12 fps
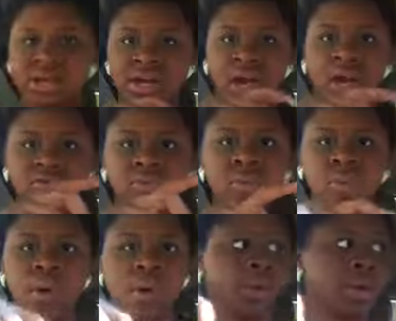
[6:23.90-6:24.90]
thing I got from
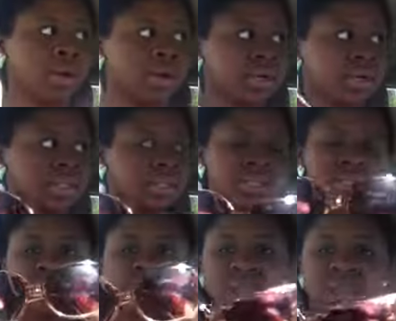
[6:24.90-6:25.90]
Walmart is
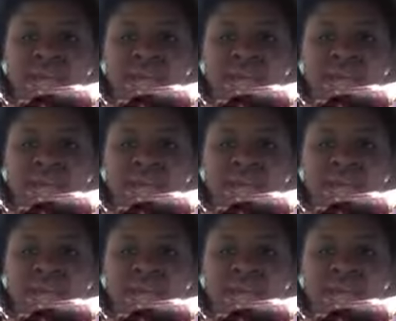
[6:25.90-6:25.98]
these